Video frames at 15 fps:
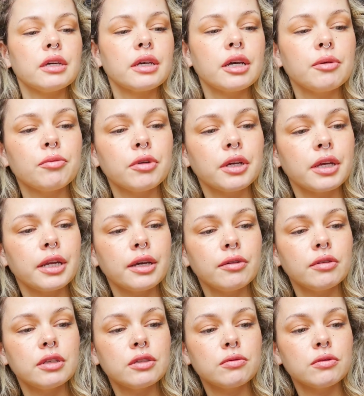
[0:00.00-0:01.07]
I can't bring it out.
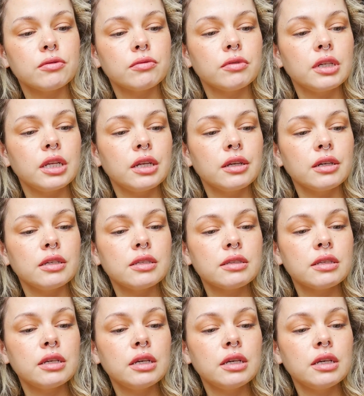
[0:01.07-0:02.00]
This was really nice,